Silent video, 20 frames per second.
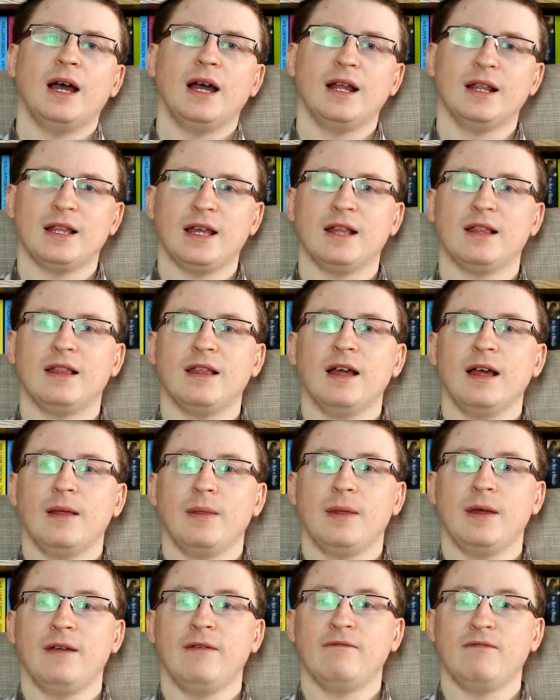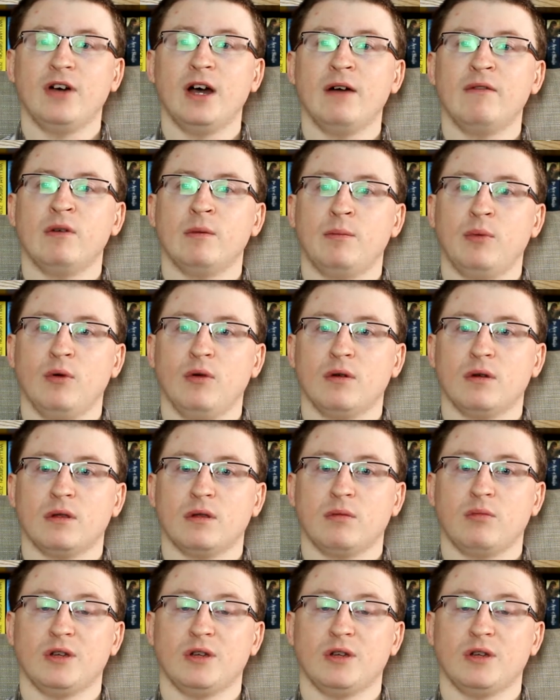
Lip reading: Indeed, the further books,